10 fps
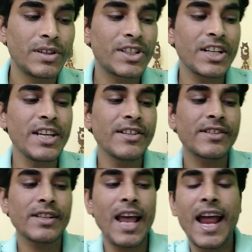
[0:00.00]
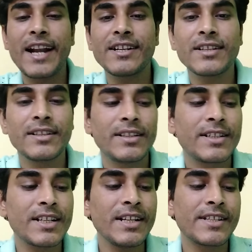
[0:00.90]
trees and
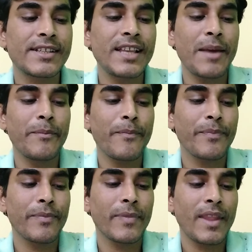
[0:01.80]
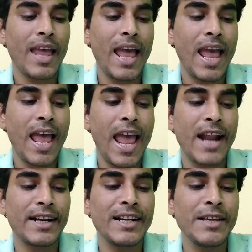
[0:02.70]
treats them
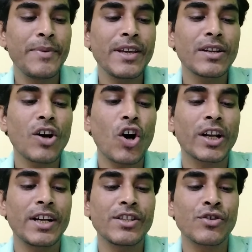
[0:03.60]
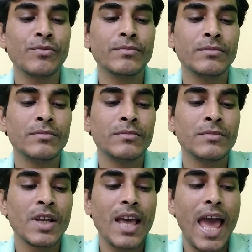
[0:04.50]
and living organism
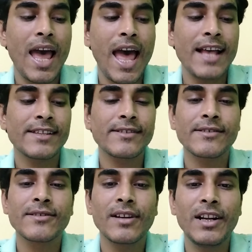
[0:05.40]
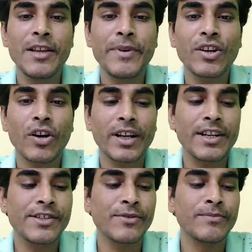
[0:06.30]
as living
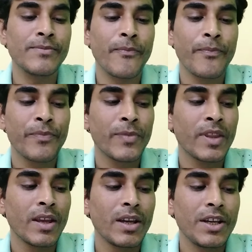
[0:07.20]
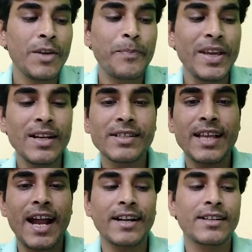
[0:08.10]
organism. He feels
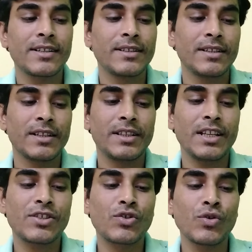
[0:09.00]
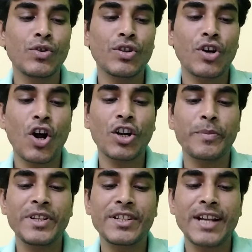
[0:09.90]
that they should not
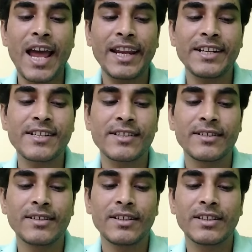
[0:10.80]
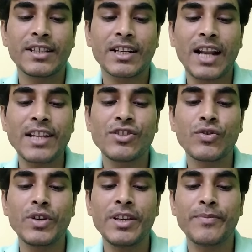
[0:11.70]
be denied the right to
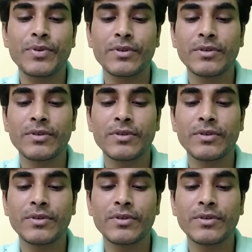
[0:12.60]
live.